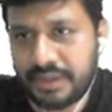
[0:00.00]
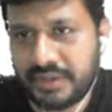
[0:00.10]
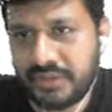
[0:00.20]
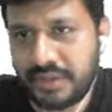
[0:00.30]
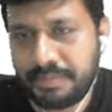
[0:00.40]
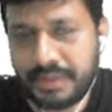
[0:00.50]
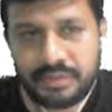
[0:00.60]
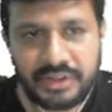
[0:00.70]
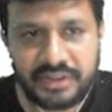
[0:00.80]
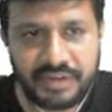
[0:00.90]
gives
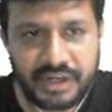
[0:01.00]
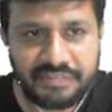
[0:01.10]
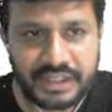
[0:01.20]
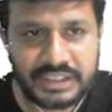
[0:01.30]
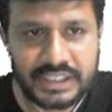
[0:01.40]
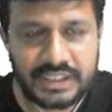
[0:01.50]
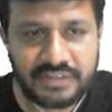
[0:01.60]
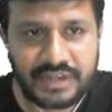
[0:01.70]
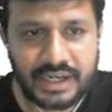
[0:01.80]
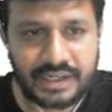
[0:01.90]
impulse means if I differentiate
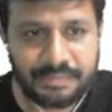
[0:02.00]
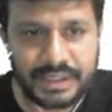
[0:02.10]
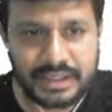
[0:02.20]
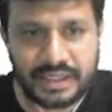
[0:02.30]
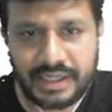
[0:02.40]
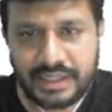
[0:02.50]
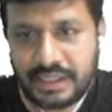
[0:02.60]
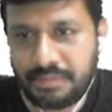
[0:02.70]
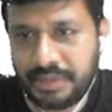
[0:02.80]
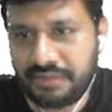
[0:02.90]
this triangular pulse and take the
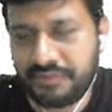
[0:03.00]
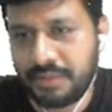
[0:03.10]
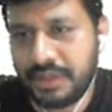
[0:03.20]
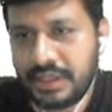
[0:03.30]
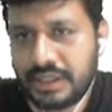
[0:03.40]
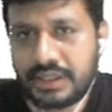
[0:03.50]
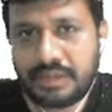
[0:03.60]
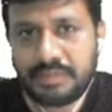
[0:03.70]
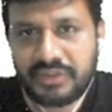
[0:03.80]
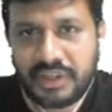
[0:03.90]
limiting form,
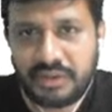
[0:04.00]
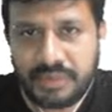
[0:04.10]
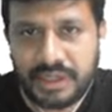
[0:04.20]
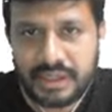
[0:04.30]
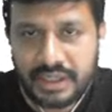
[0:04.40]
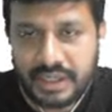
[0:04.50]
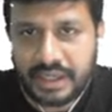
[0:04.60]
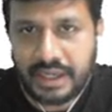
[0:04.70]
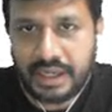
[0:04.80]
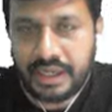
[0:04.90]
that must give me
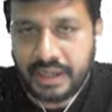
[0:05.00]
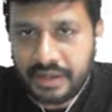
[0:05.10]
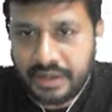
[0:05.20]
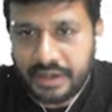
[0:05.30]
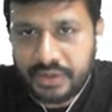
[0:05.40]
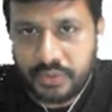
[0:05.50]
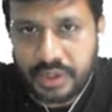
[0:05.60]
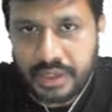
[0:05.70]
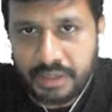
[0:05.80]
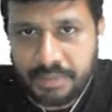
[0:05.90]
a
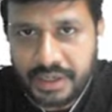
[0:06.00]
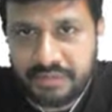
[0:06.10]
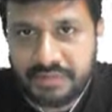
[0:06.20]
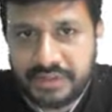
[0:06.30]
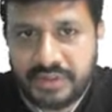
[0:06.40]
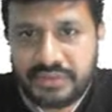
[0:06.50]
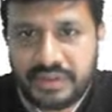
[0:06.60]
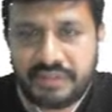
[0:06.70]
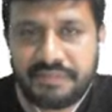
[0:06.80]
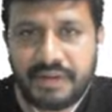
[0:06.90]
unit doublet which is
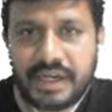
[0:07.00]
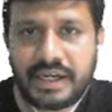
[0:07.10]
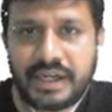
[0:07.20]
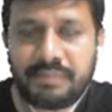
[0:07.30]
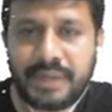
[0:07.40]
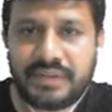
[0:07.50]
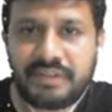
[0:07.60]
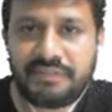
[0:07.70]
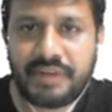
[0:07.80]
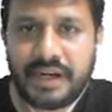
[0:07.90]
infinite and minus
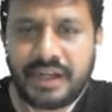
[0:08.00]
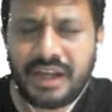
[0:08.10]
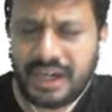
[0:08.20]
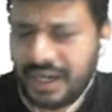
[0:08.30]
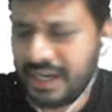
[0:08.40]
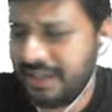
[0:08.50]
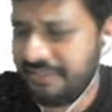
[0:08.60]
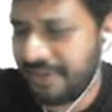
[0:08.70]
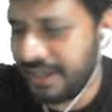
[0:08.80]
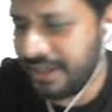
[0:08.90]
infinite or
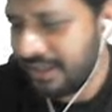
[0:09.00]
undefined,